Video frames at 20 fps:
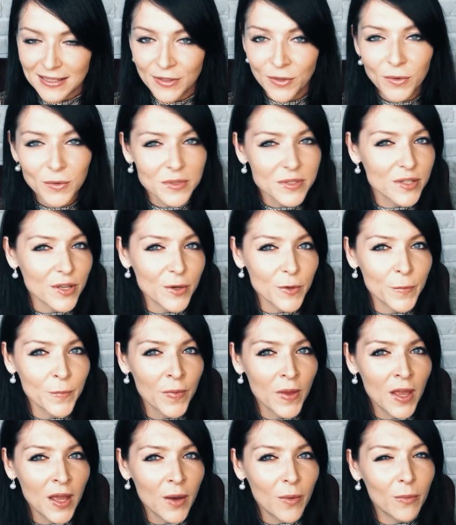And also,
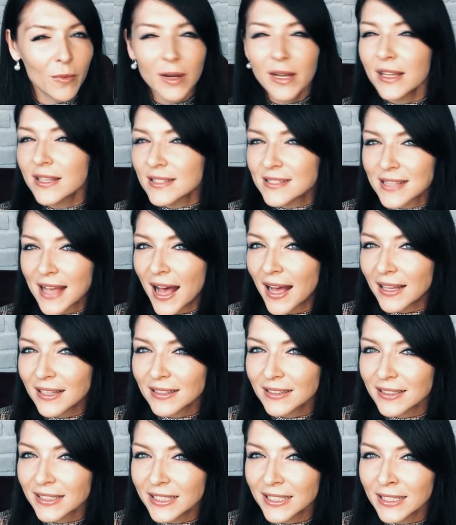what
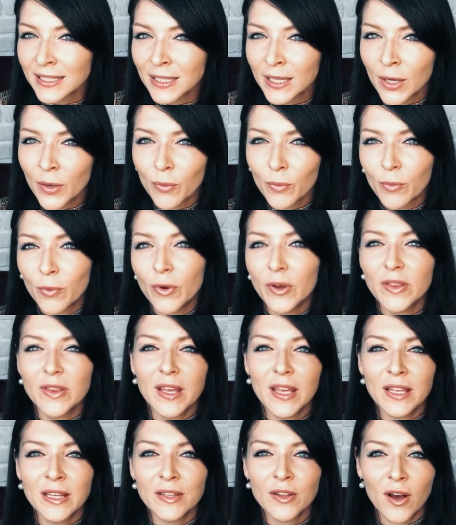exactly would
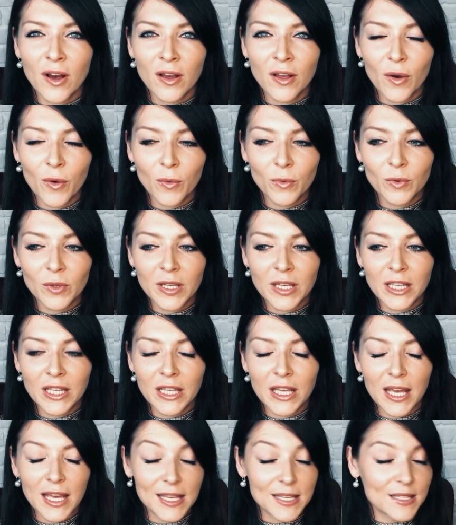they not
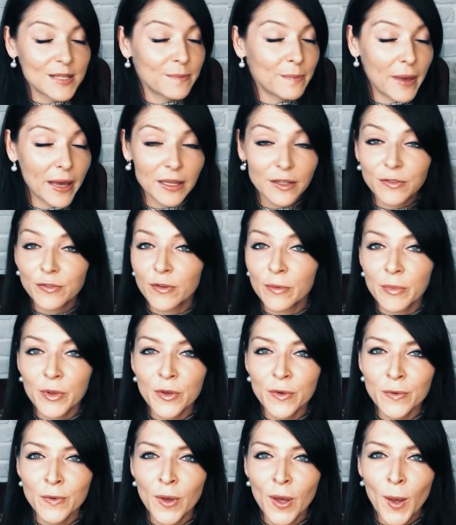only expect from
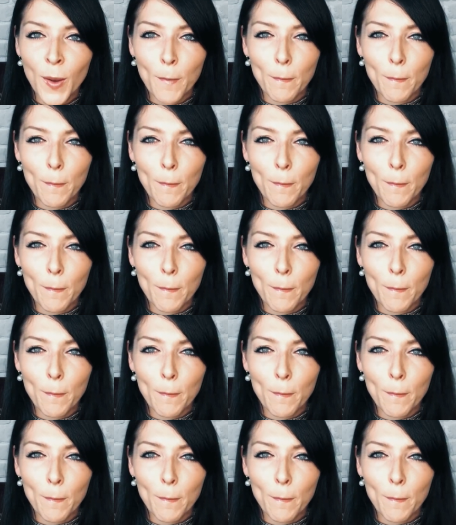you,